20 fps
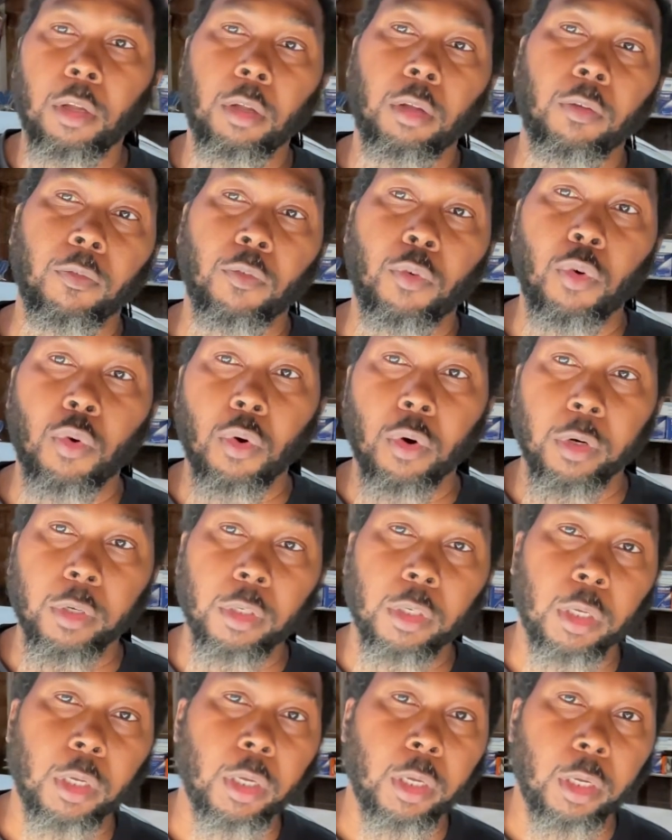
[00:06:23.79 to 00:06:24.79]
Of
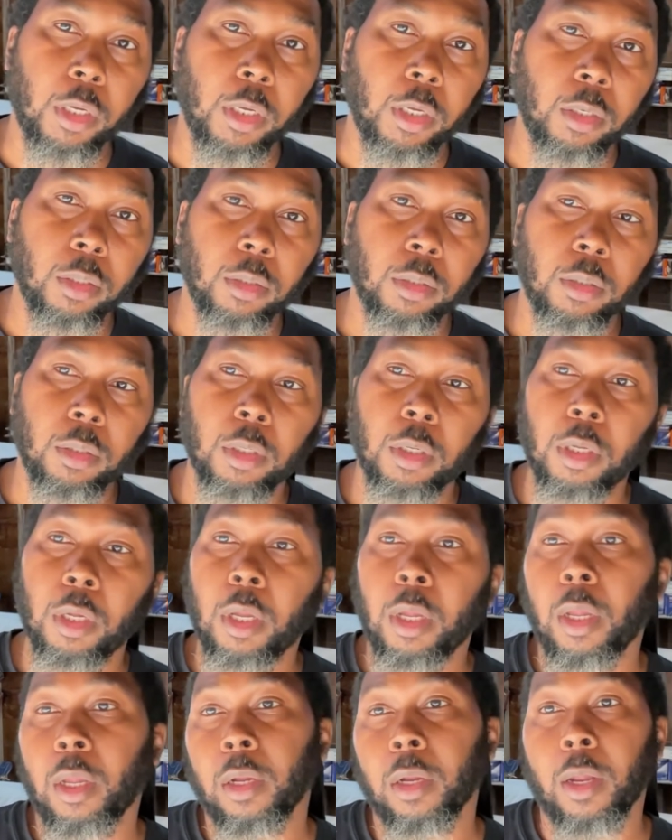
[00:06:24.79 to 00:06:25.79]
course,
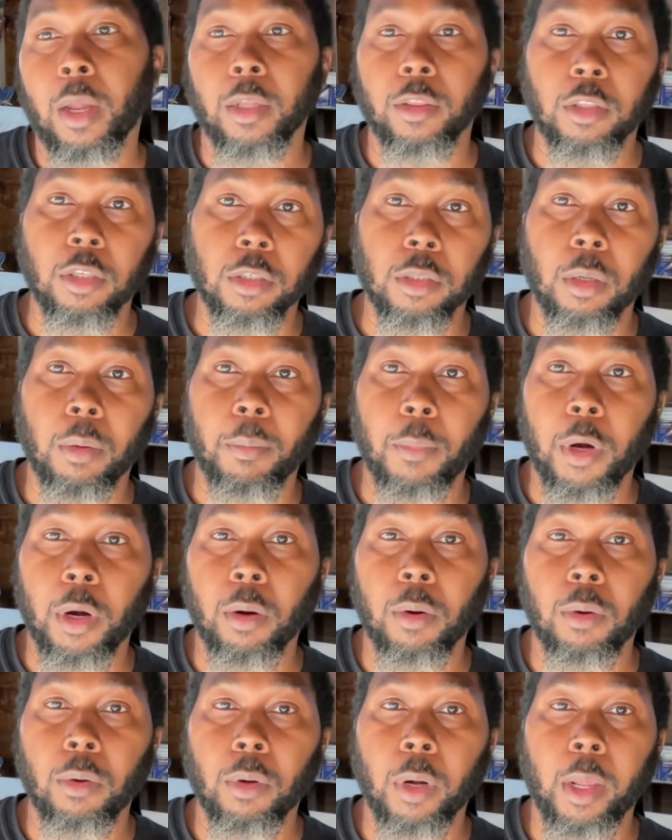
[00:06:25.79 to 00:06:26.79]
got this
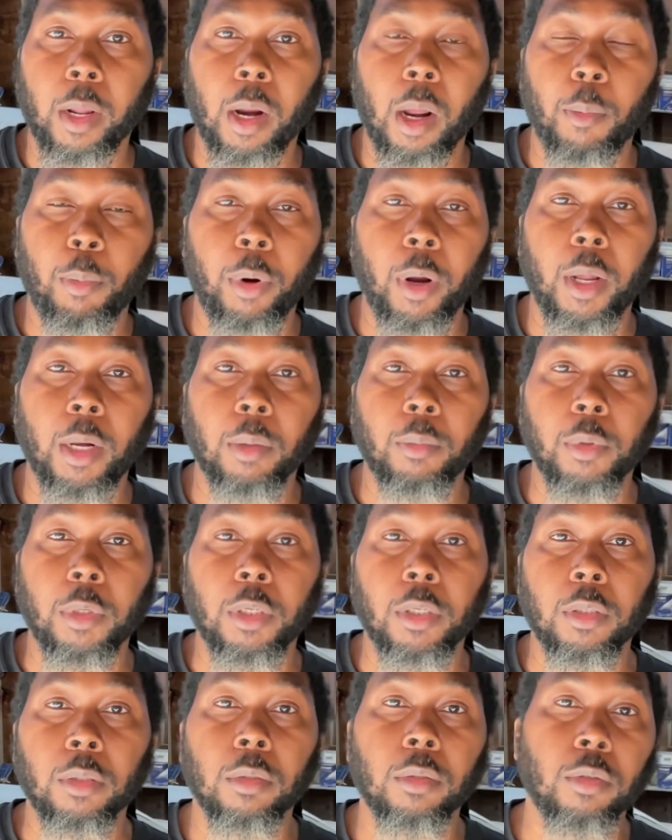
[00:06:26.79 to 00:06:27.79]
Camaro that I'll probably
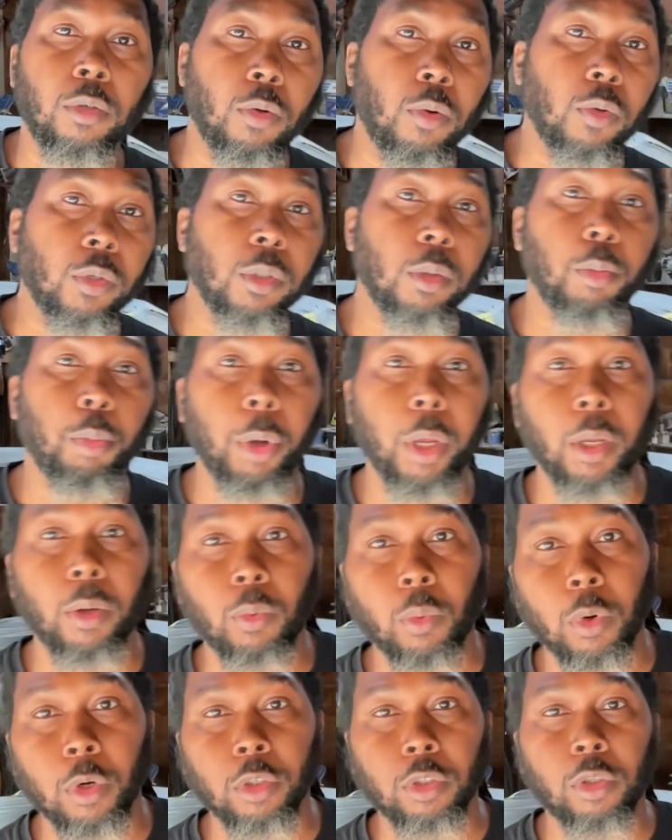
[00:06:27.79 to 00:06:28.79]
be doing some paint
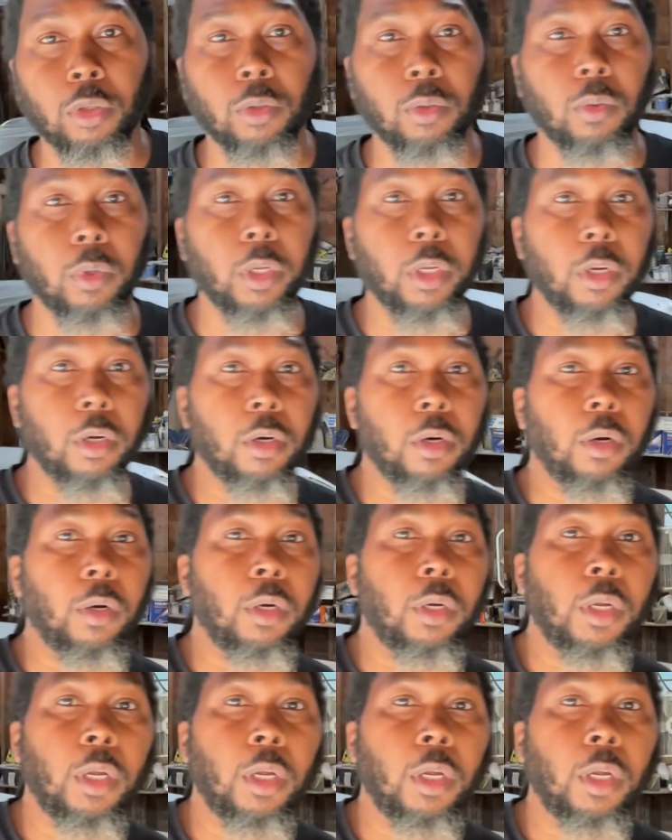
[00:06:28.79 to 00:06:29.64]
work to here